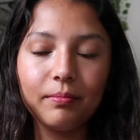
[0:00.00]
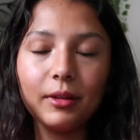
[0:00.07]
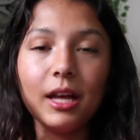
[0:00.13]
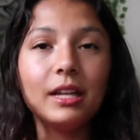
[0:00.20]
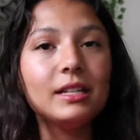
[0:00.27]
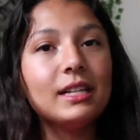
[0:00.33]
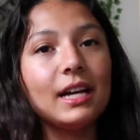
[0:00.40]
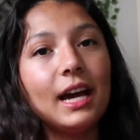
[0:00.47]

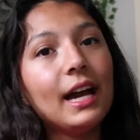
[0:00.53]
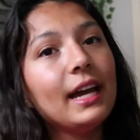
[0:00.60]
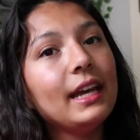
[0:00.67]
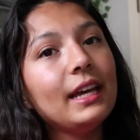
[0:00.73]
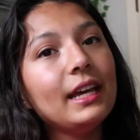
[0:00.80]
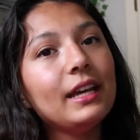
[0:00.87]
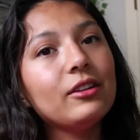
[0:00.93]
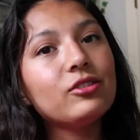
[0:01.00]
untie
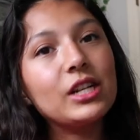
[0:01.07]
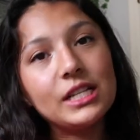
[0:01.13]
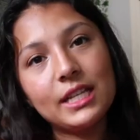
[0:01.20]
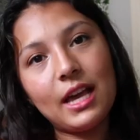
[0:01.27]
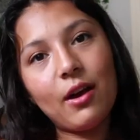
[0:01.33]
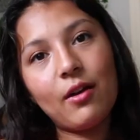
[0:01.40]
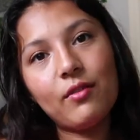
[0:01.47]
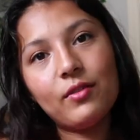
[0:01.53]
it, dress
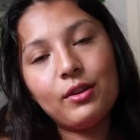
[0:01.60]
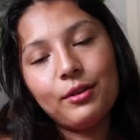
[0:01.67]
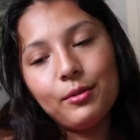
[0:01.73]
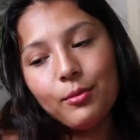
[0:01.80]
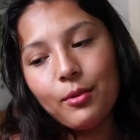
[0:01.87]
it however you